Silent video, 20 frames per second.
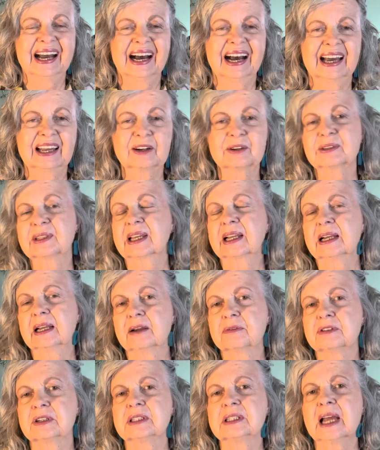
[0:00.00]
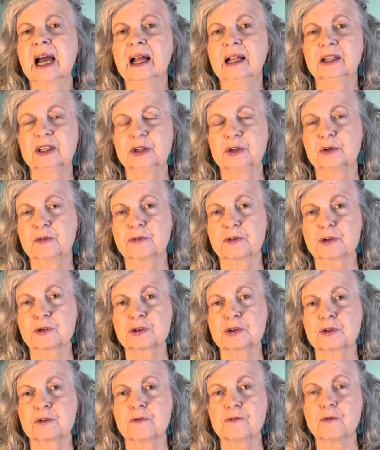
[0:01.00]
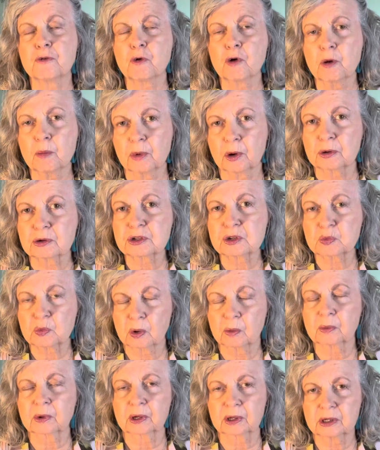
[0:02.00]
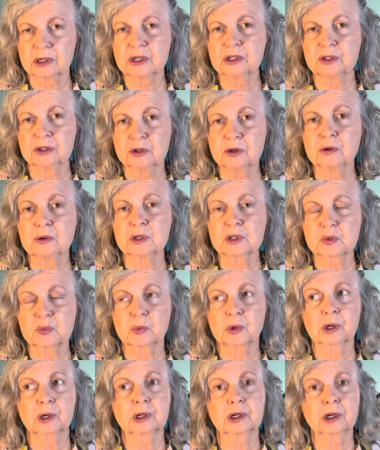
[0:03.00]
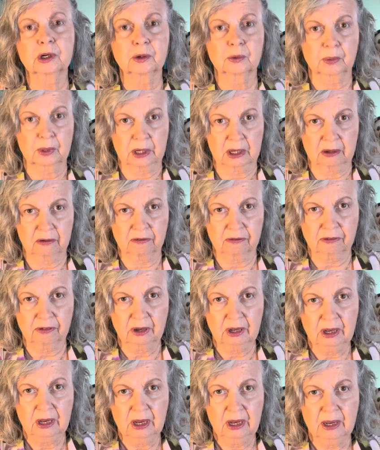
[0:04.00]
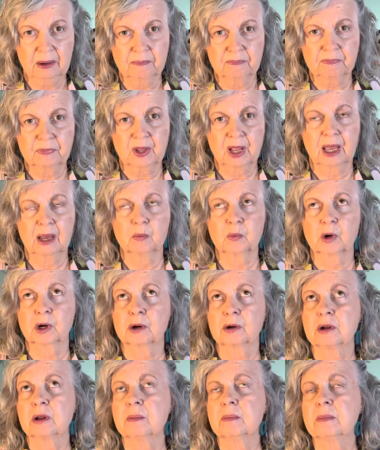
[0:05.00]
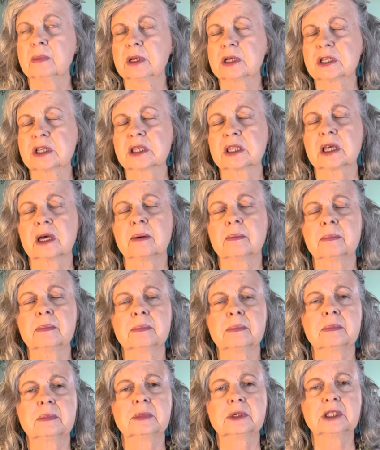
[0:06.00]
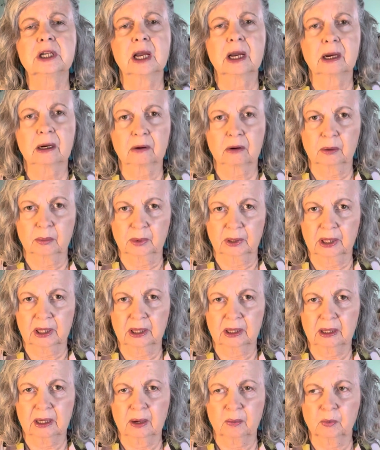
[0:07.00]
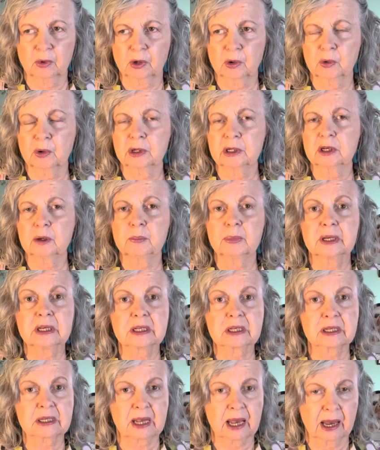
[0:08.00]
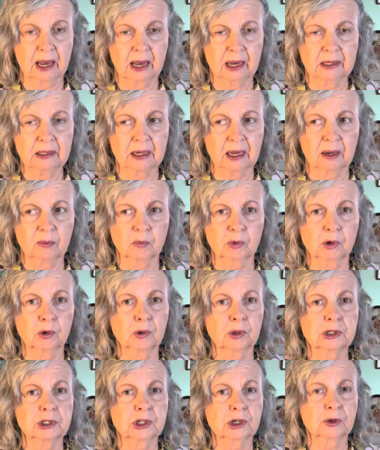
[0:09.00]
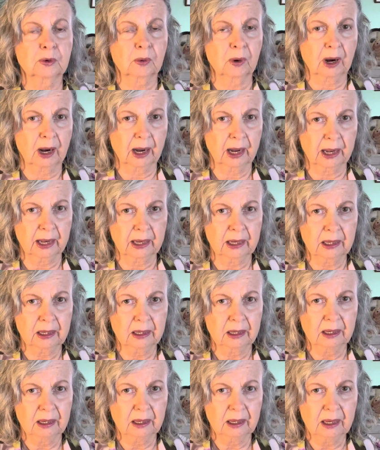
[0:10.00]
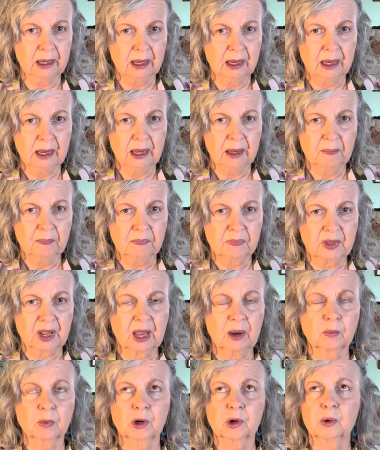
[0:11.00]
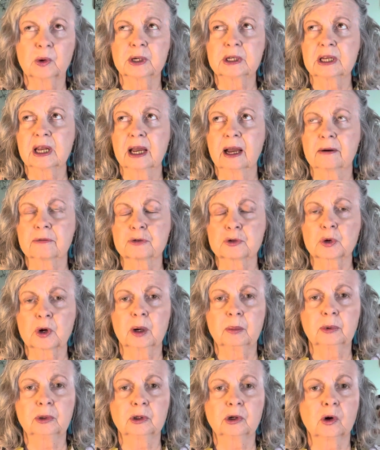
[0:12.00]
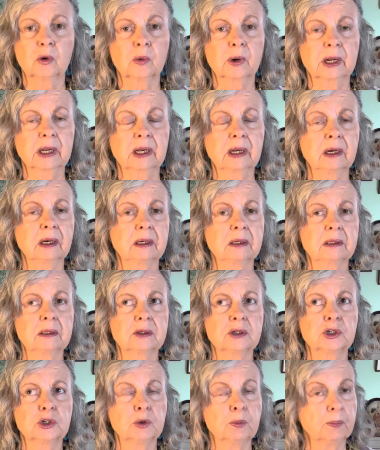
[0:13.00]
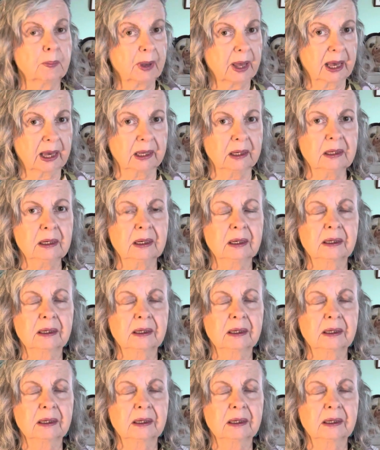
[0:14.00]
I don't think I have to tell you, first and foremost, what we're going to do is we're going to grieve. And we're going to miss them terribly. And we're going to be sad, and we're going to cry. And we're going to have trouble going to bed.